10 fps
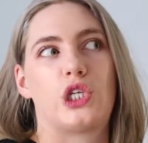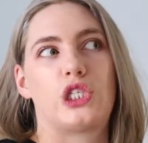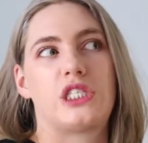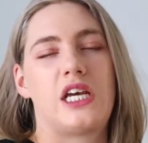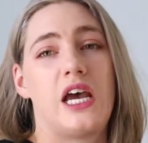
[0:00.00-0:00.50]

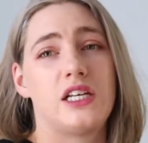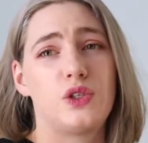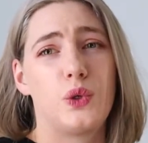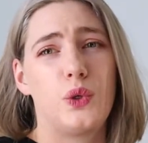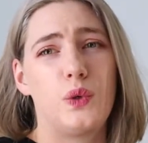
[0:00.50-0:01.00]

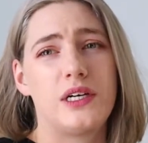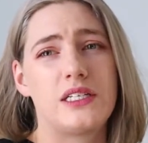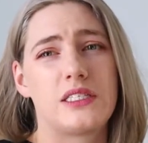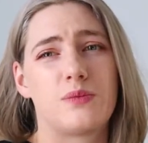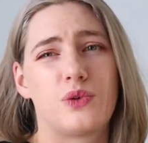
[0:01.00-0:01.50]
Chejo
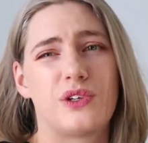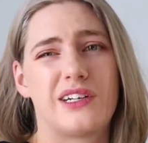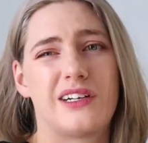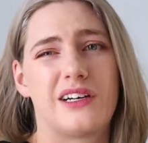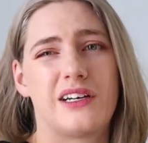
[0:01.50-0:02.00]
is
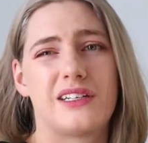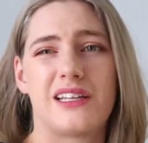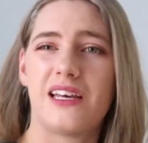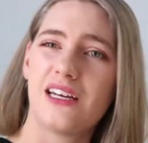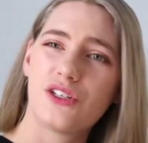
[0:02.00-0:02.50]
more, I
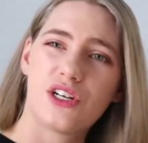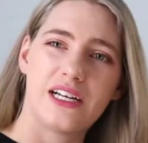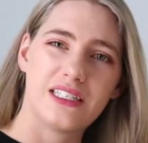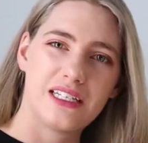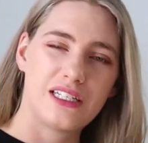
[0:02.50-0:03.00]
think it
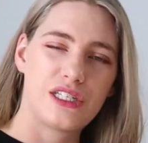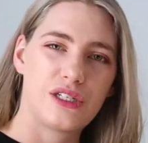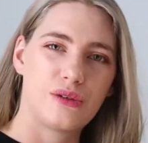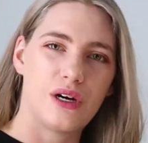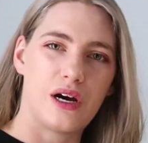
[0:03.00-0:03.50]
translates
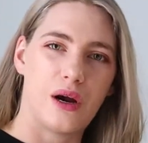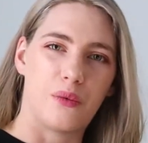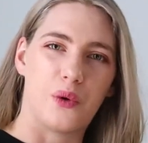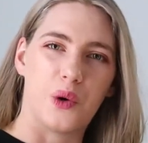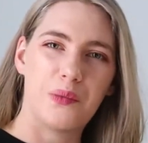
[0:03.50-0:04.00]
to
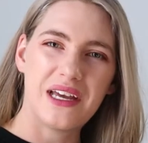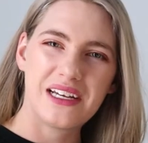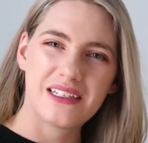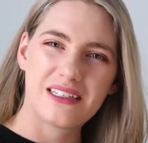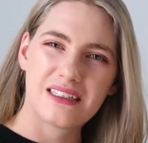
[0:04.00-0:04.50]

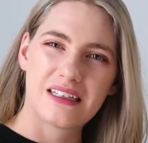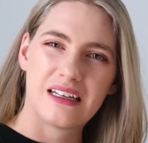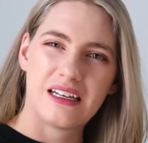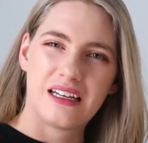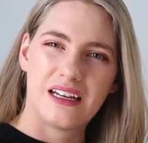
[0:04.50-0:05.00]
aerobics
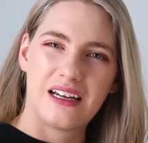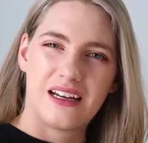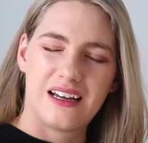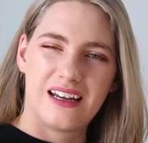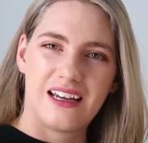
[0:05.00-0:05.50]

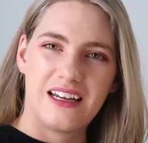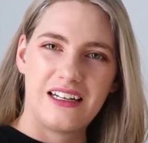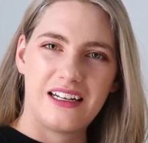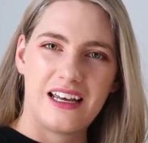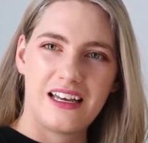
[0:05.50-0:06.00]

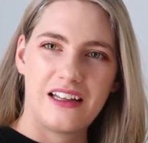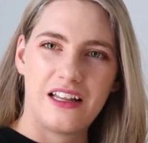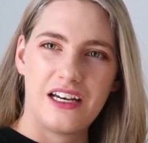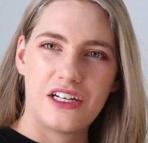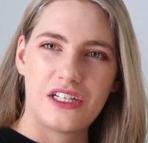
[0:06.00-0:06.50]
in
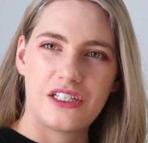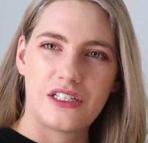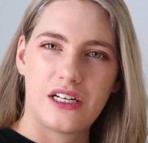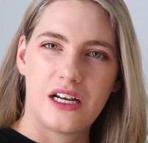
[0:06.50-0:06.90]
English,